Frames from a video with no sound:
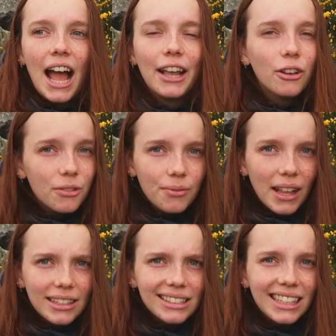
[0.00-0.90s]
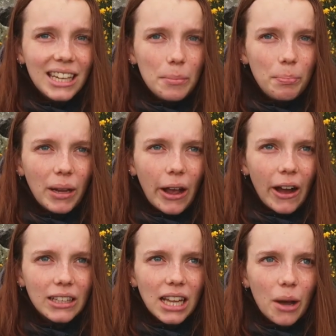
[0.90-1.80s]
I couldn't fall asleep
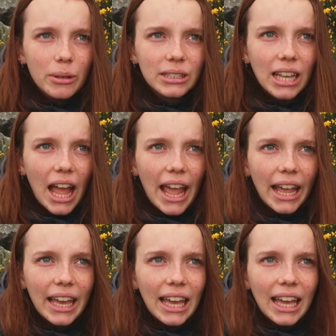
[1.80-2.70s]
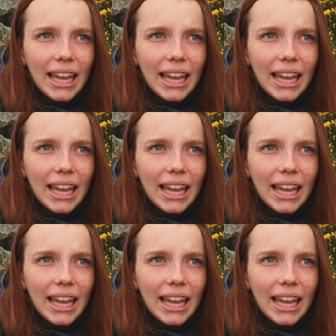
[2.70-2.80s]
because I was like